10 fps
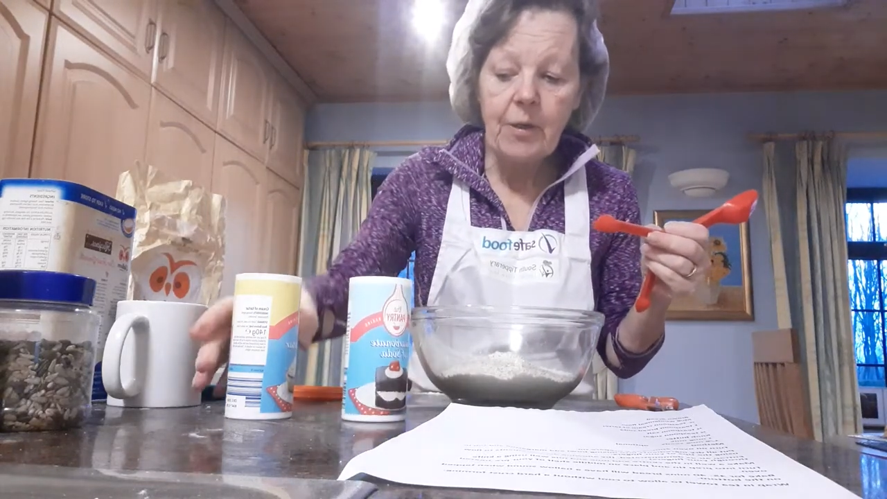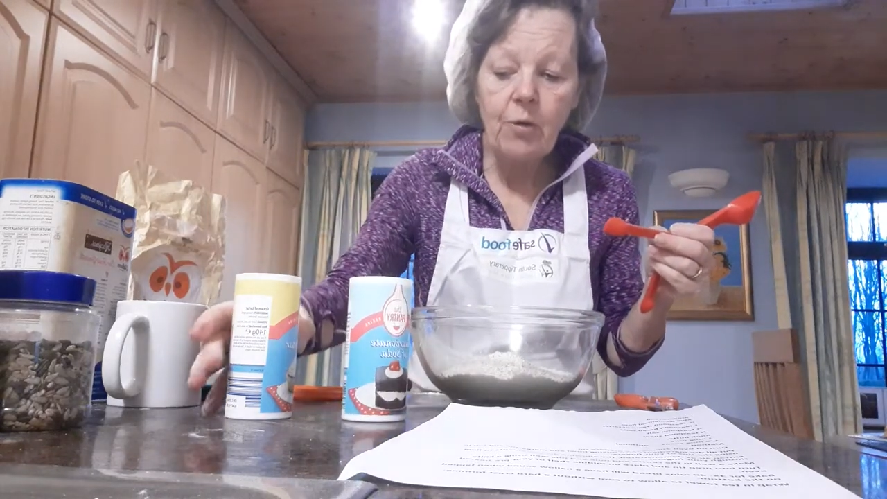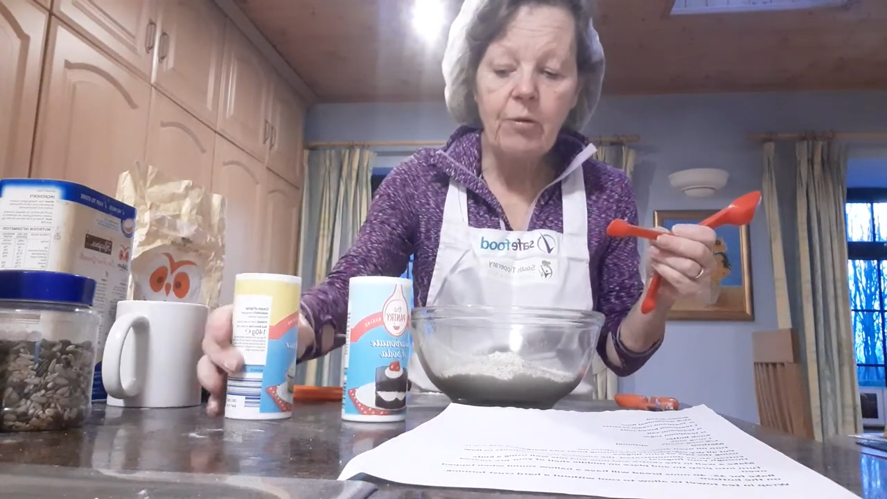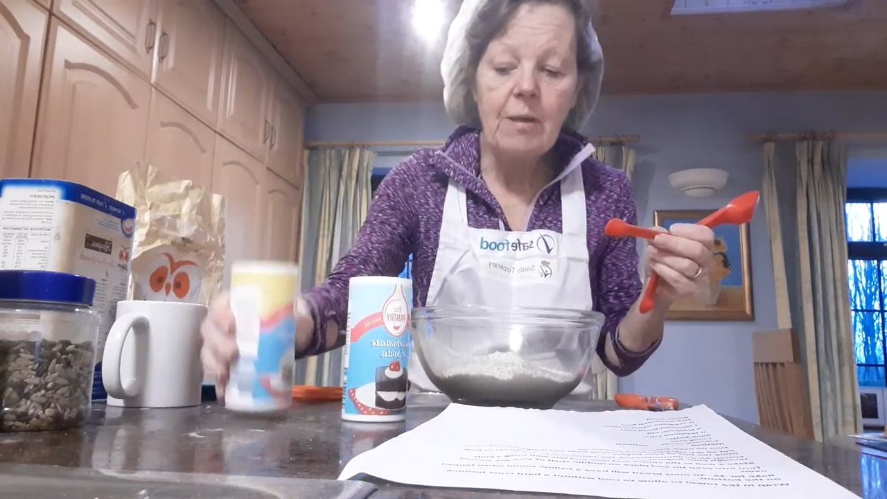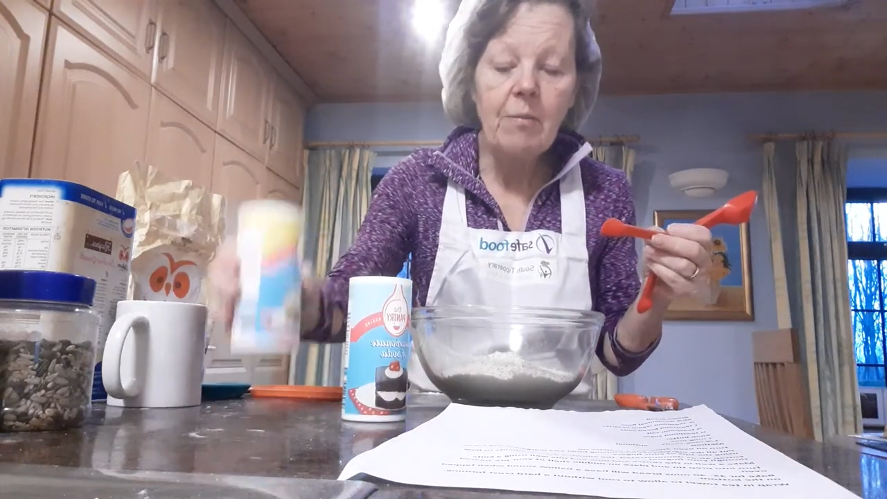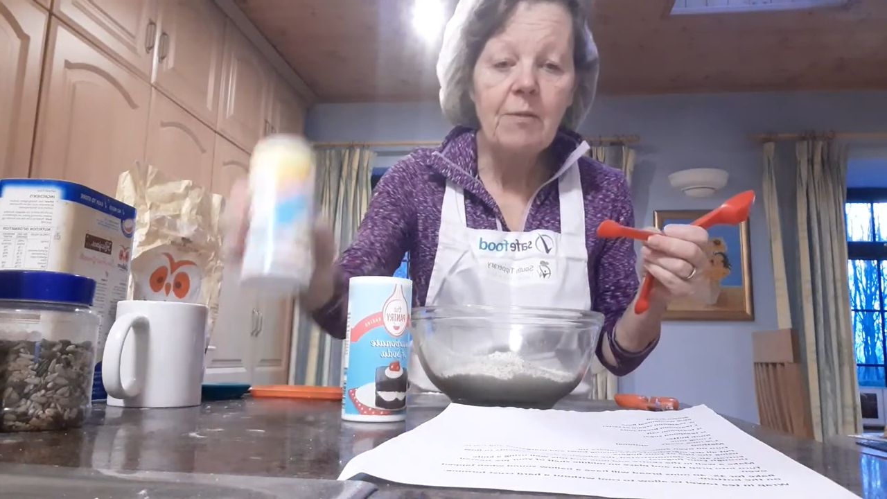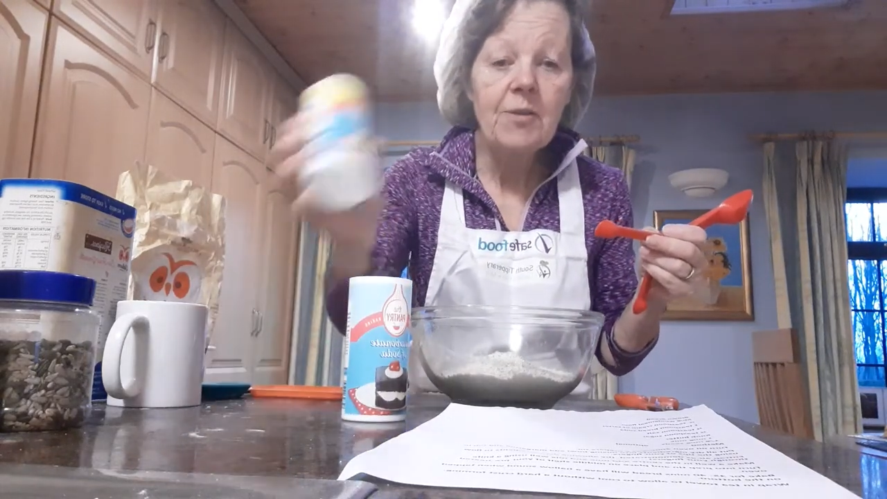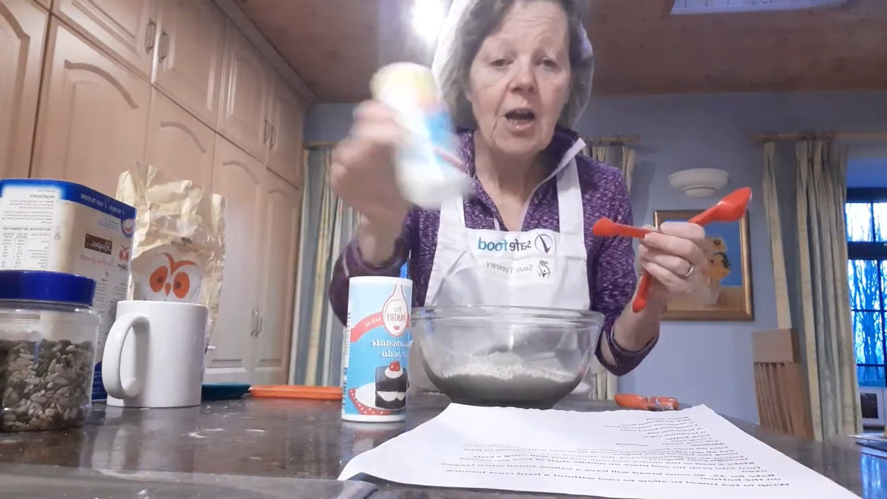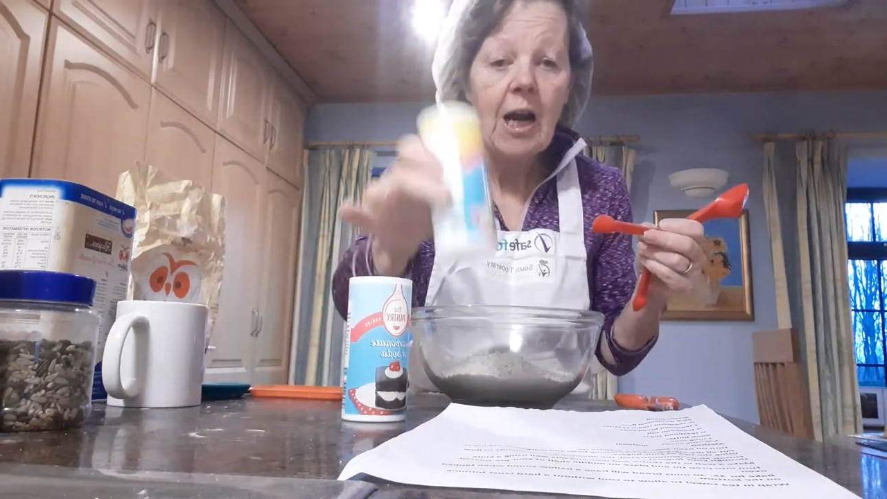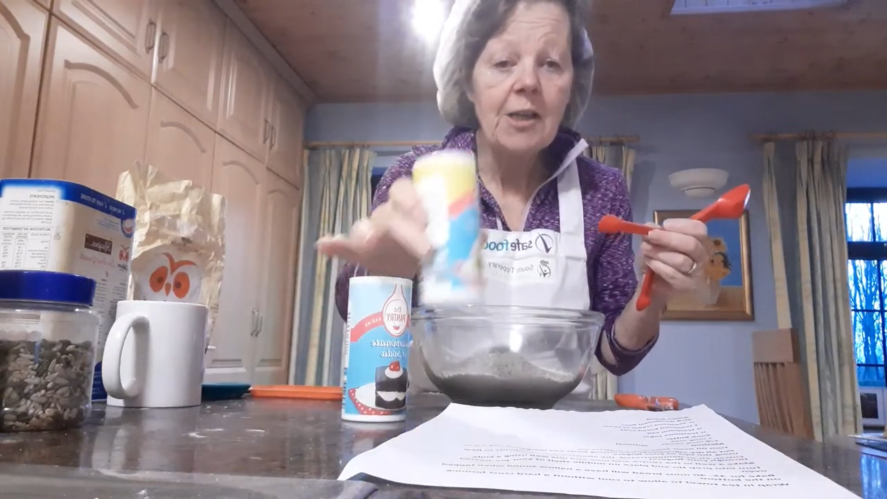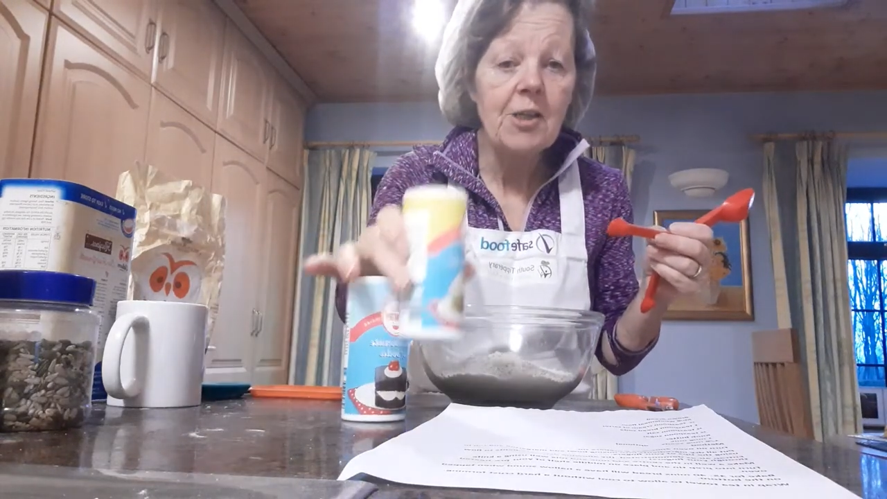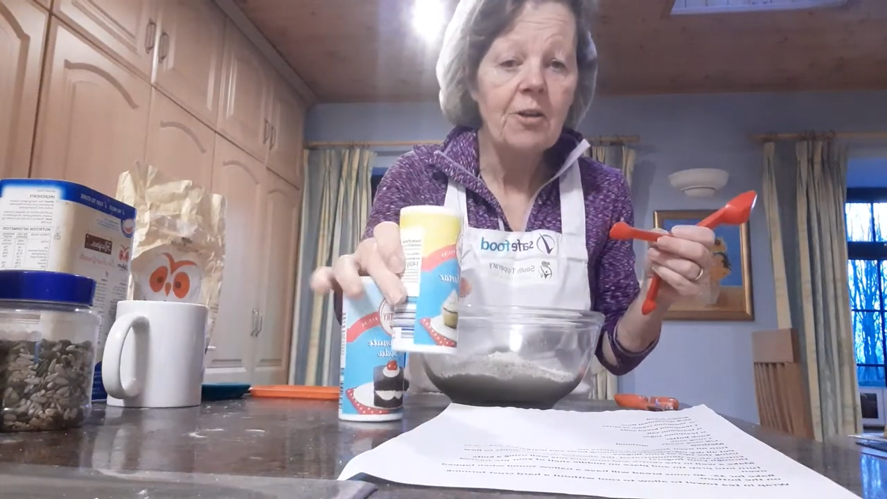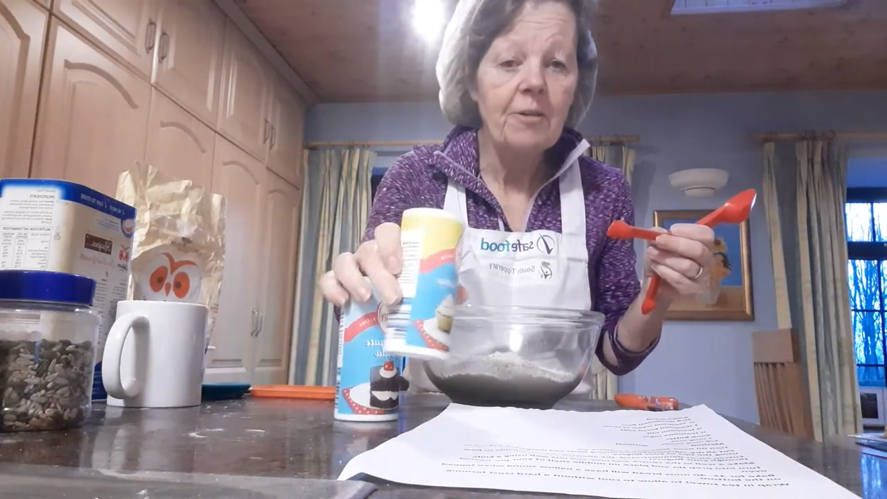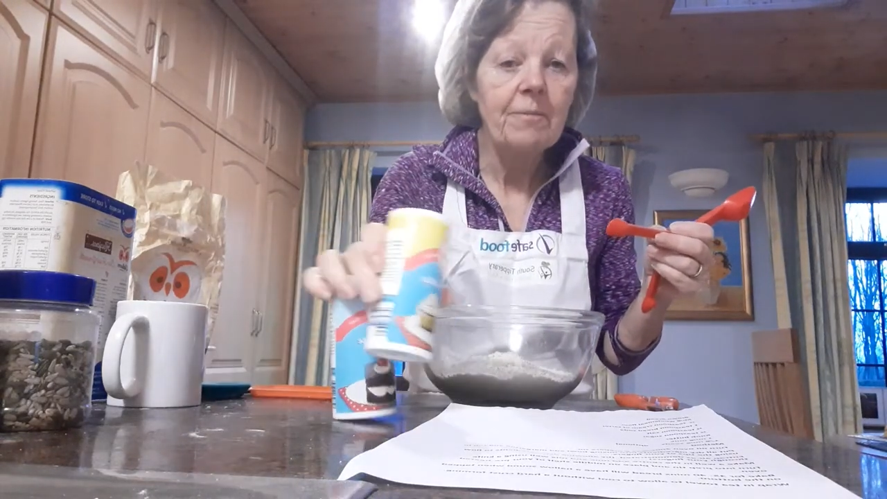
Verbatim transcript: cream of tartar.